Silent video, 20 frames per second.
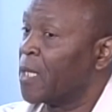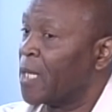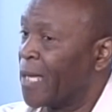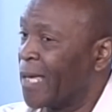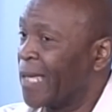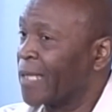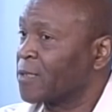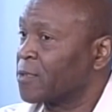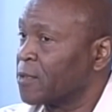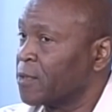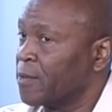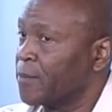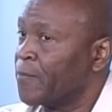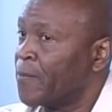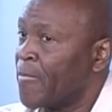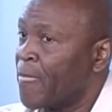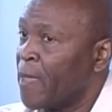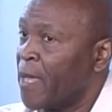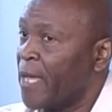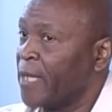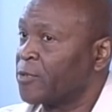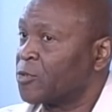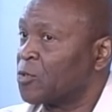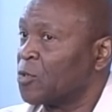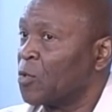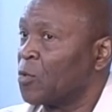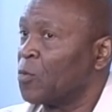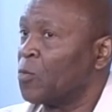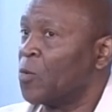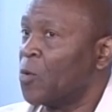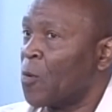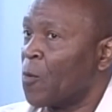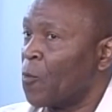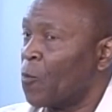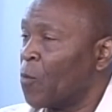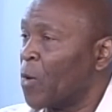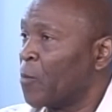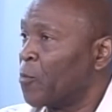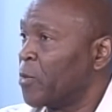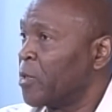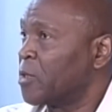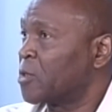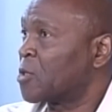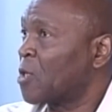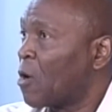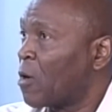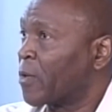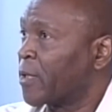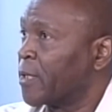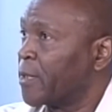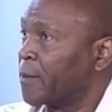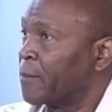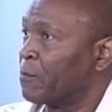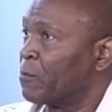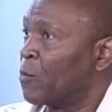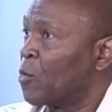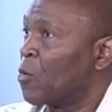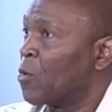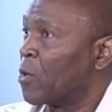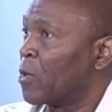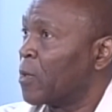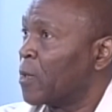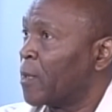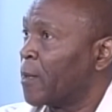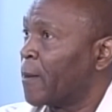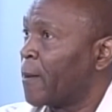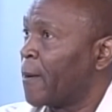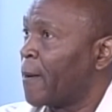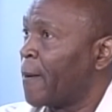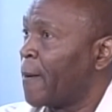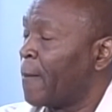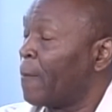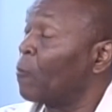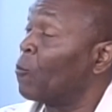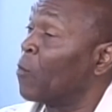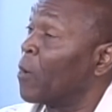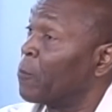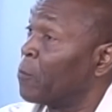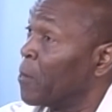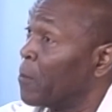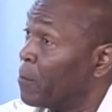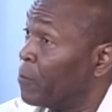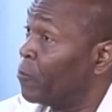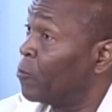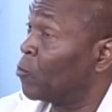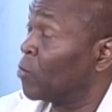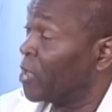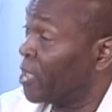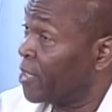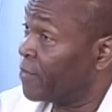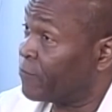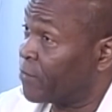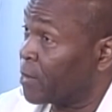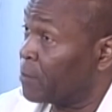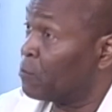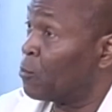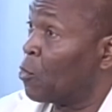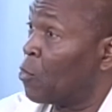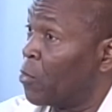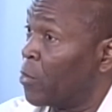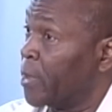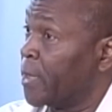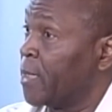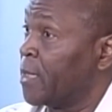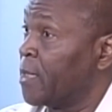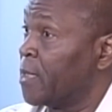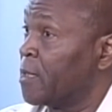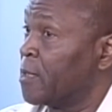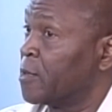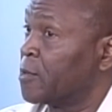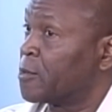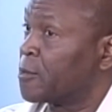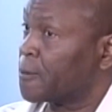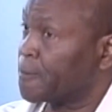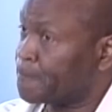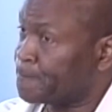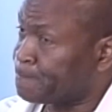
Excellent. And so what we're talking more, what we're living more is